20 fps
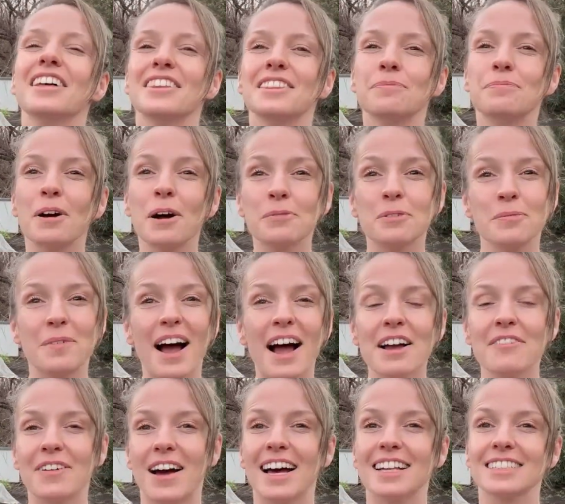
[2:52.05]
The problem
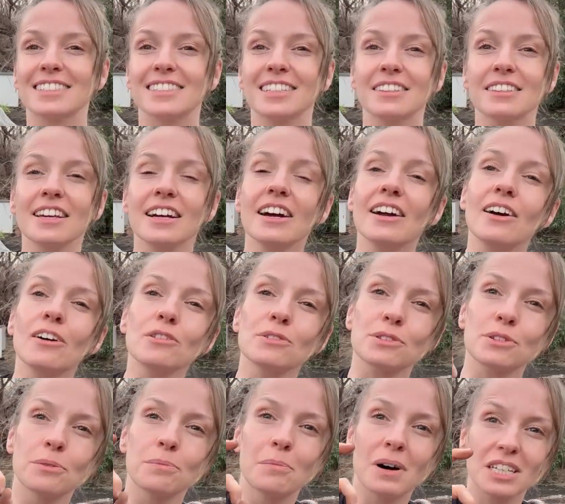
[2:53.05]
I've had is that they're
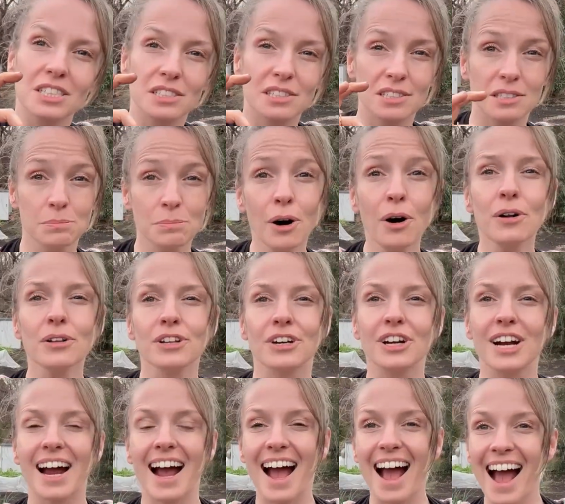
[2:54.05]
also much
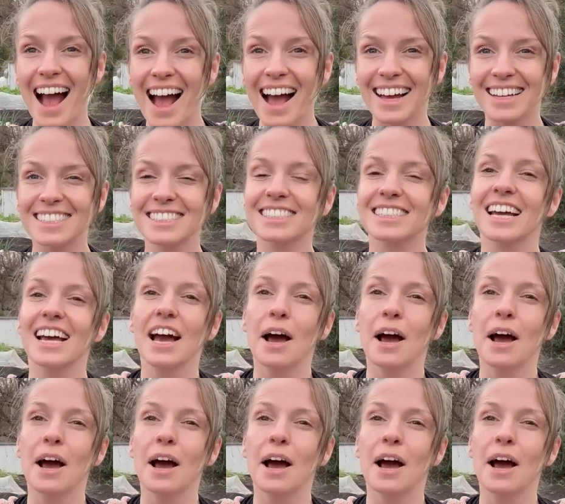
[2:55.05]
smaller, and